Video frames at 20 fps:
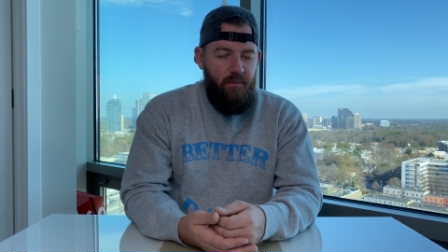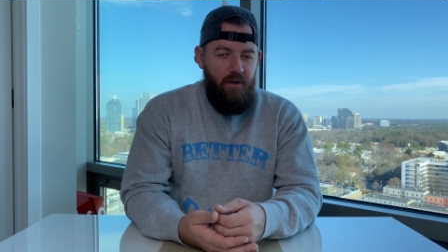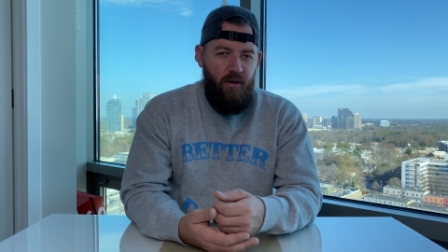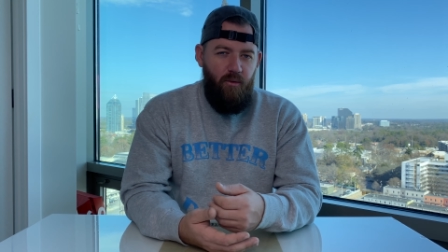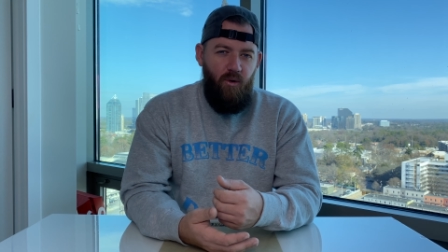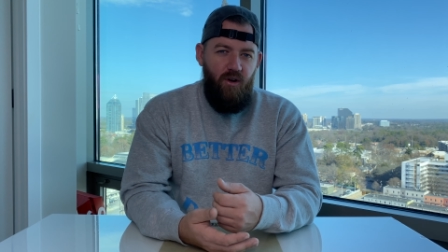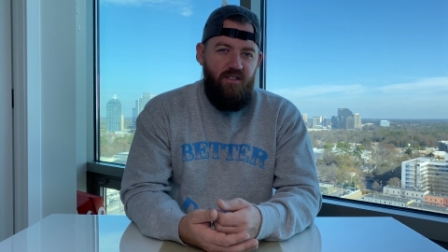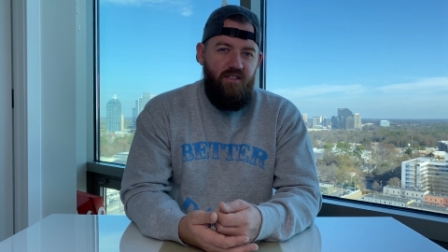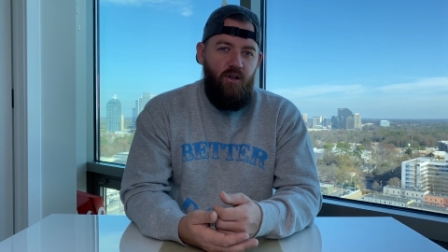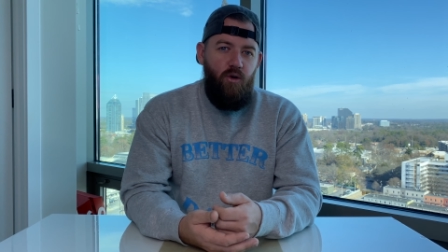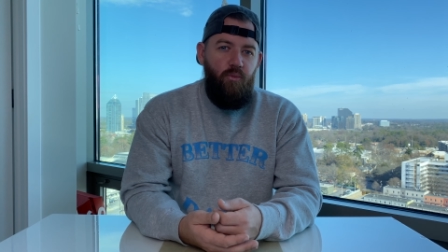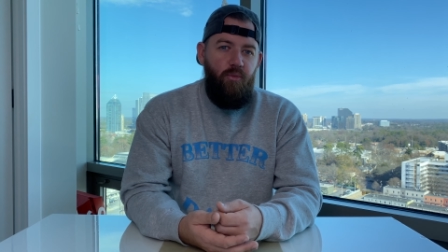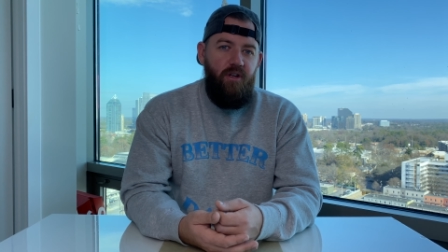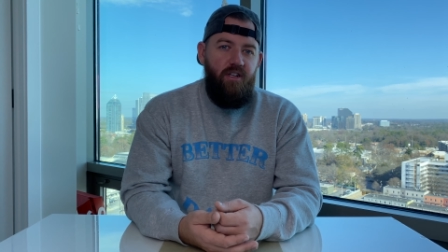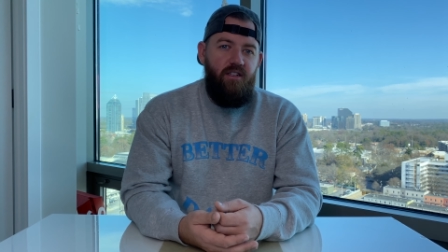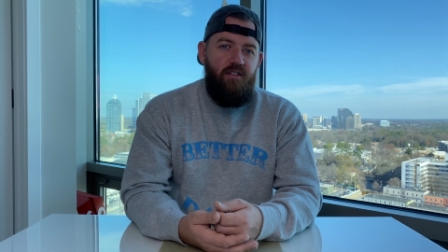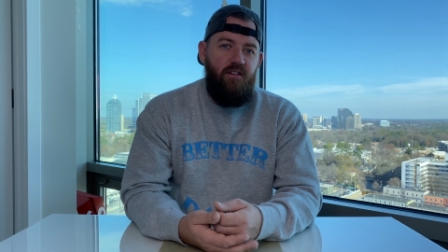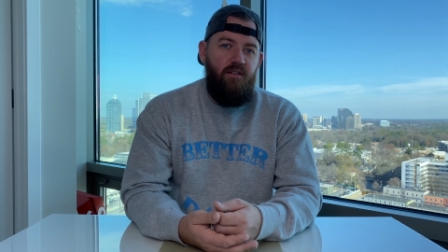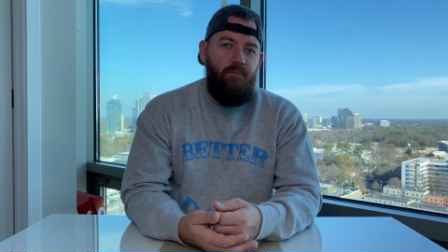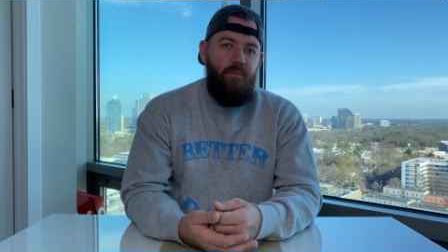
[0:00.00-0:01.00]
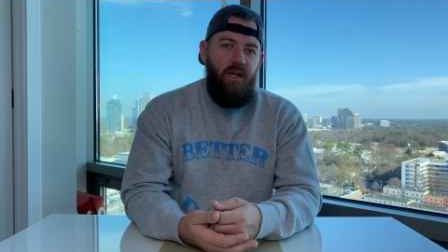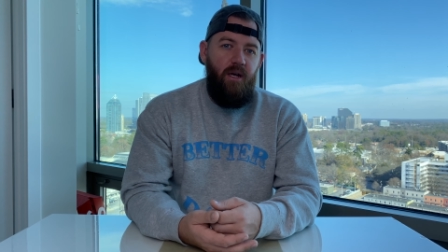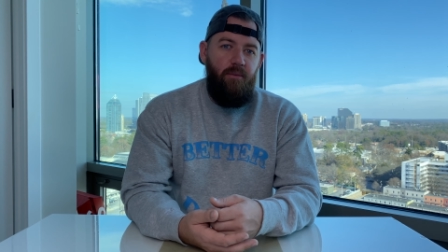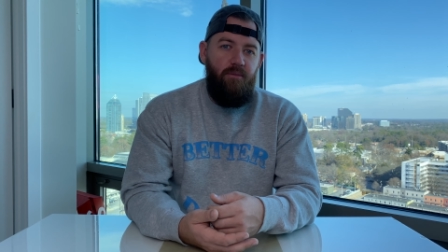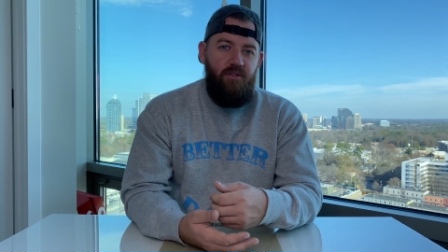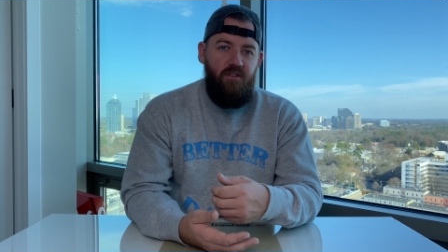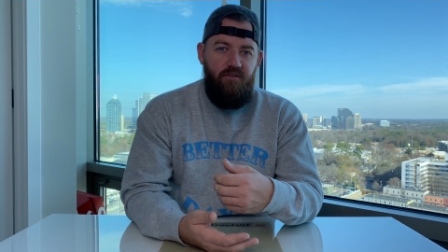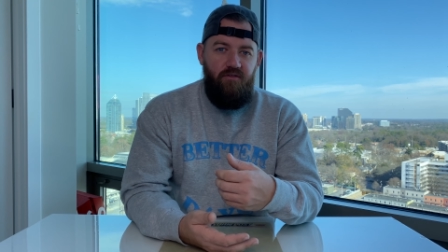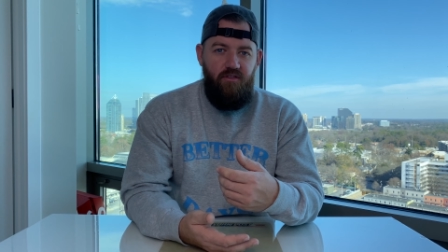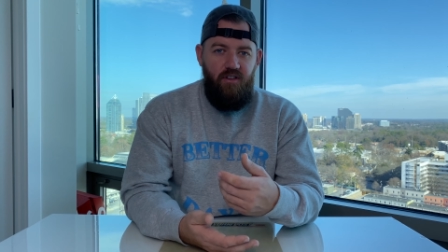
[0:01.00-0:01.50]
but I was hoping to be able
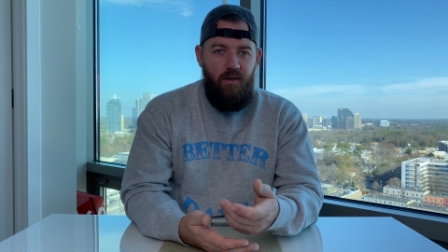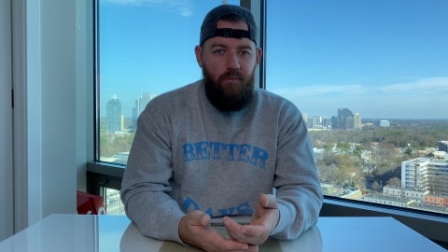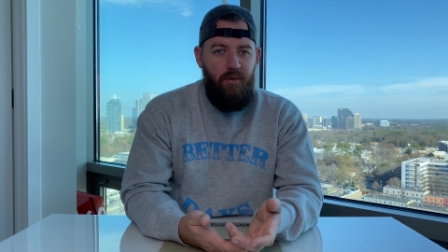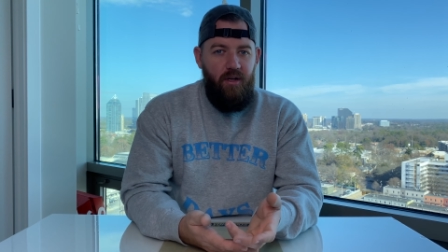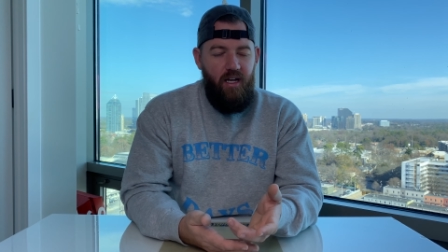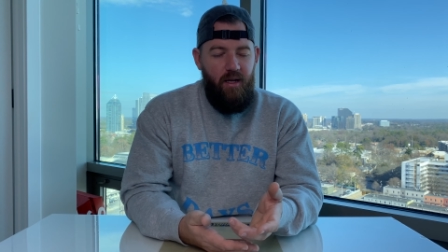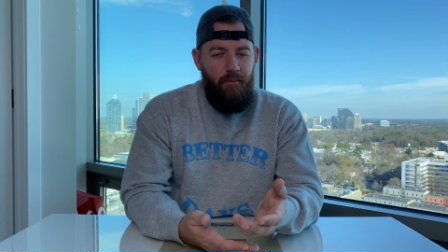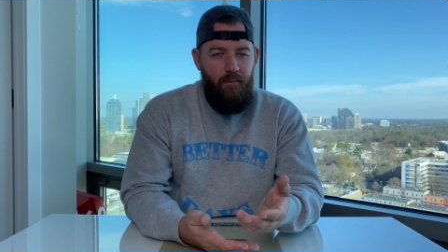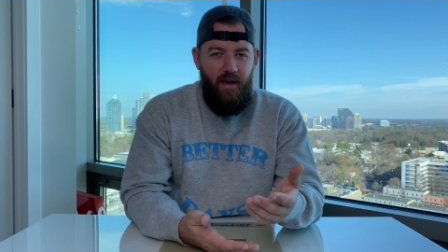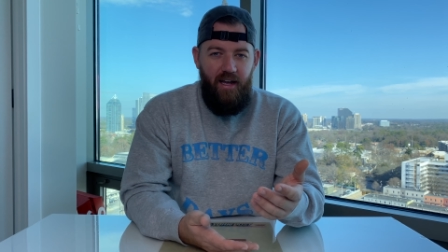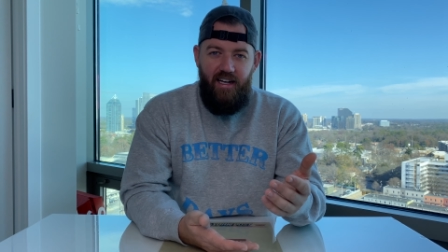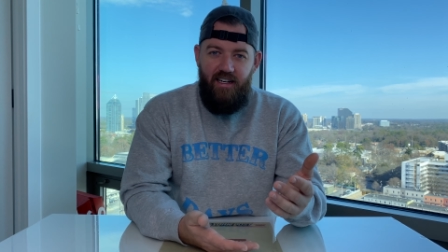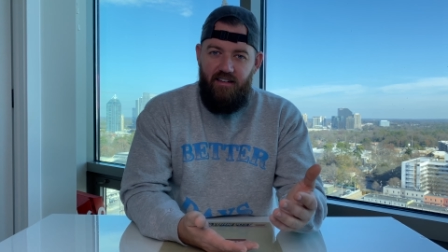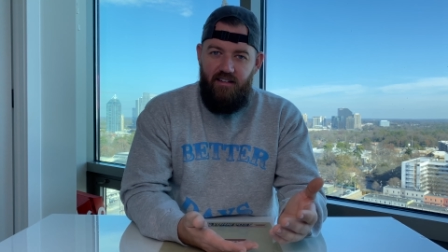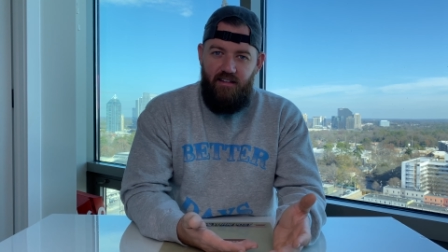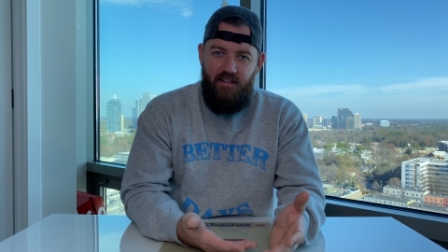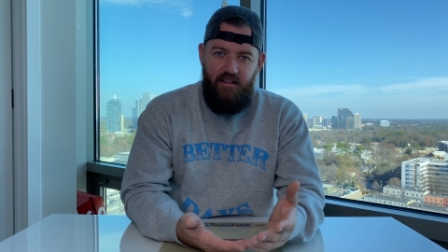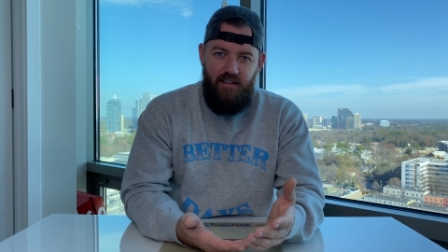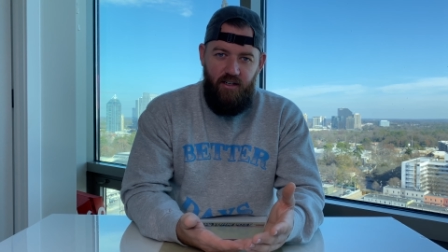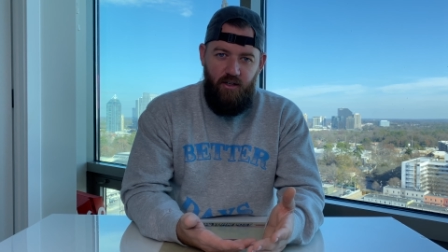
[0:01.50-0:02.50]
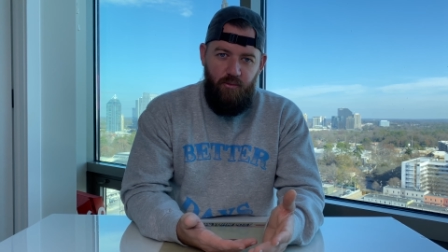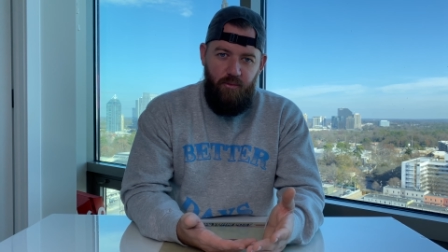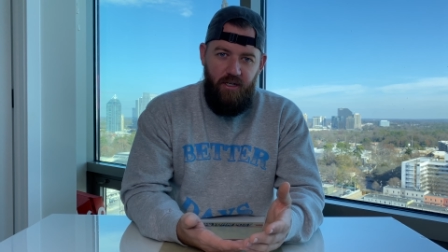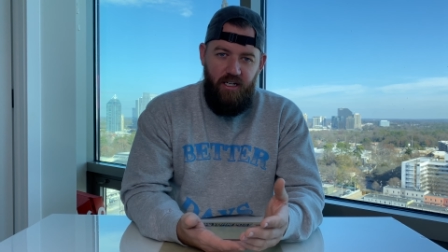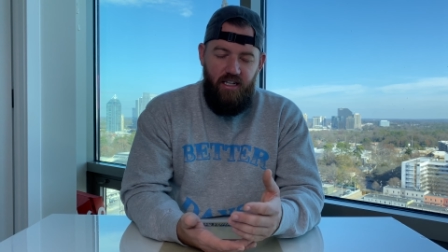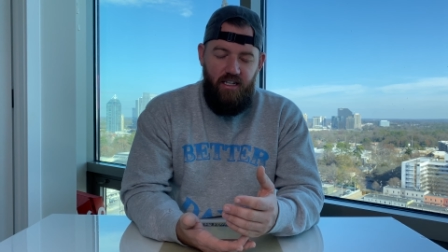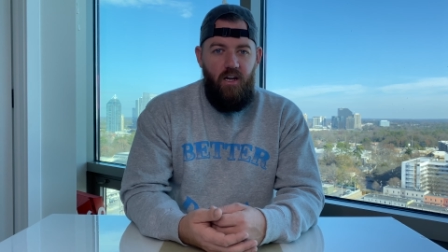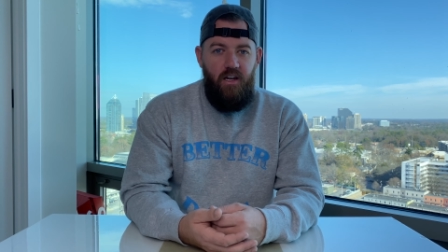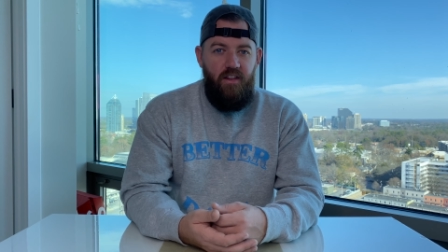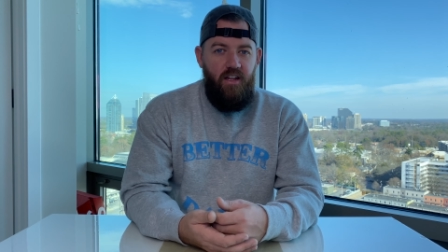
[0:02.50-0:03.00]
to flip it and make a little
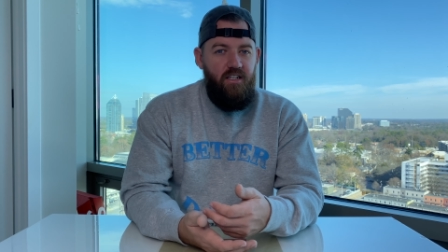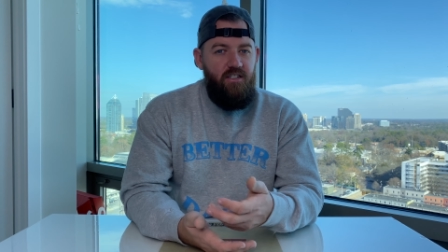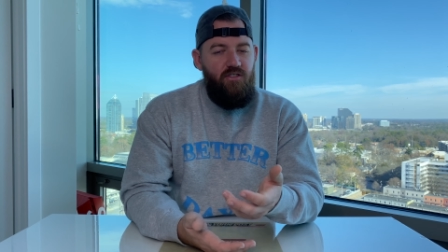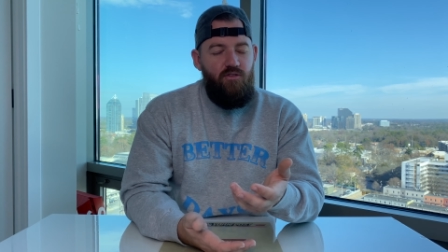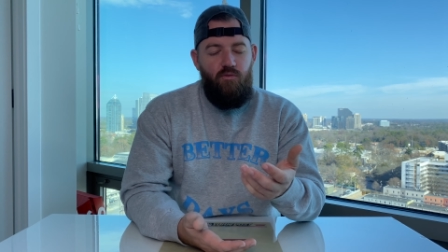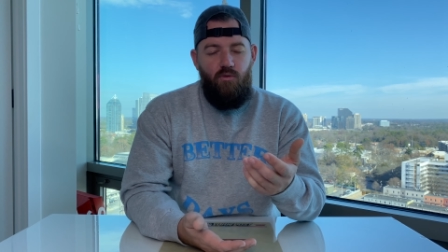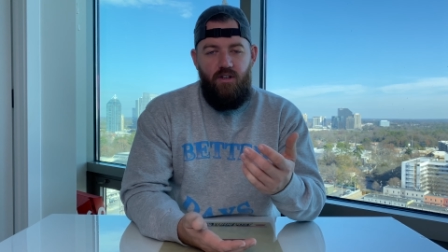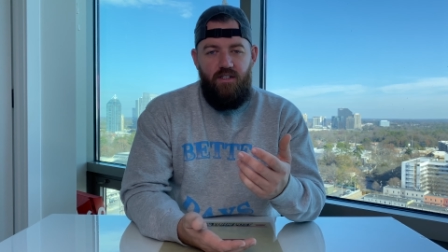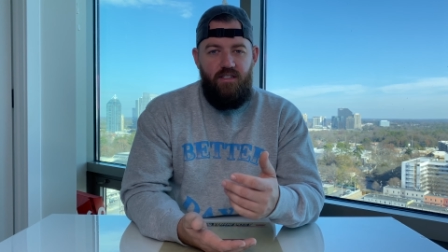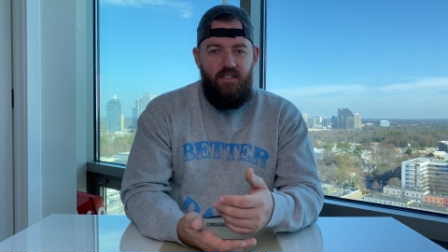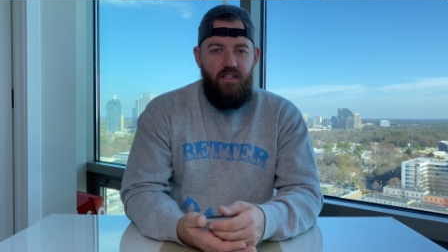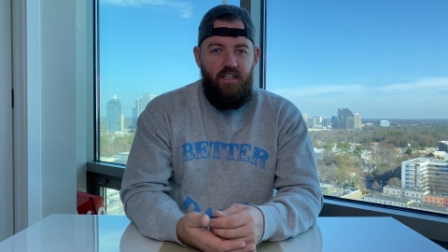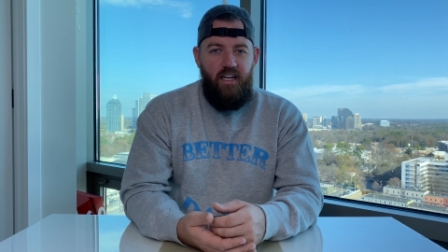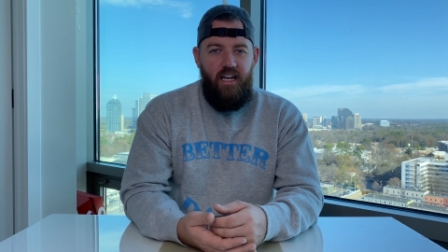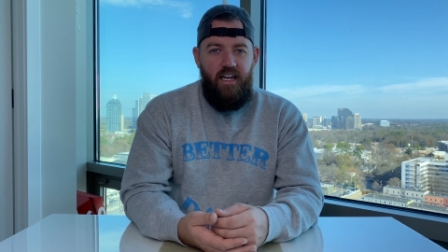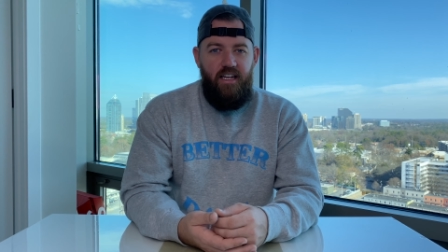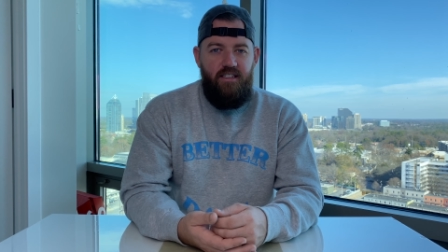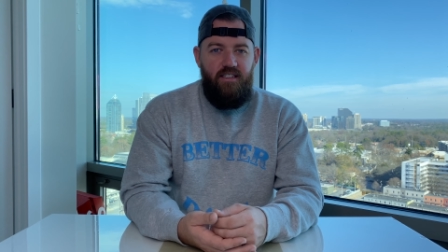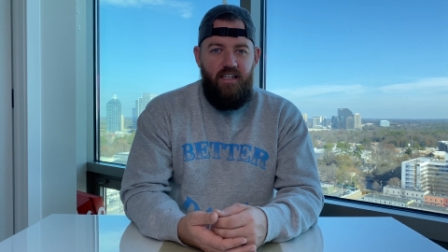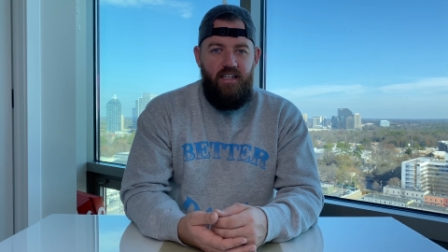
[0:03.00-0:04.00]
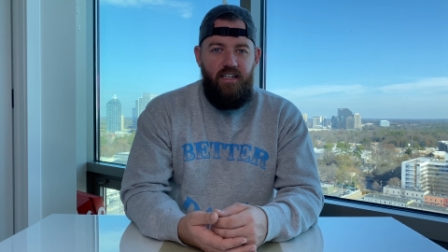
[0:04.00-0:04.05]
bit, and that just wasn't the case.